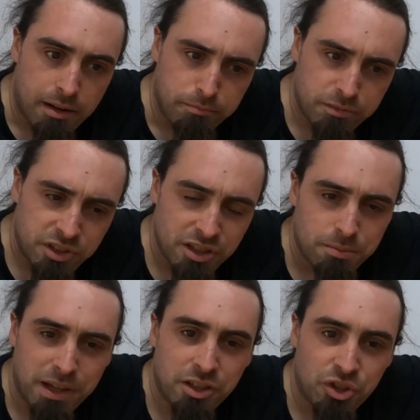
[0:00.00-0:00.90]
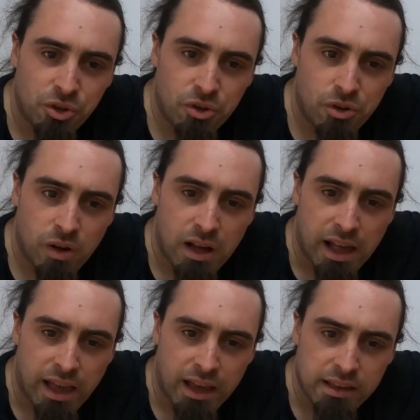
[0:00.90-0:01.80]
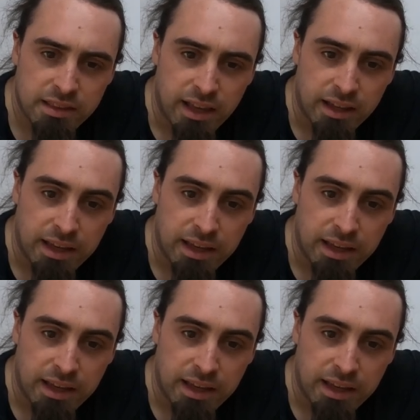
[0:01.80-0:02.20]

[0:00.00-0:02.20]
I'm just making sure that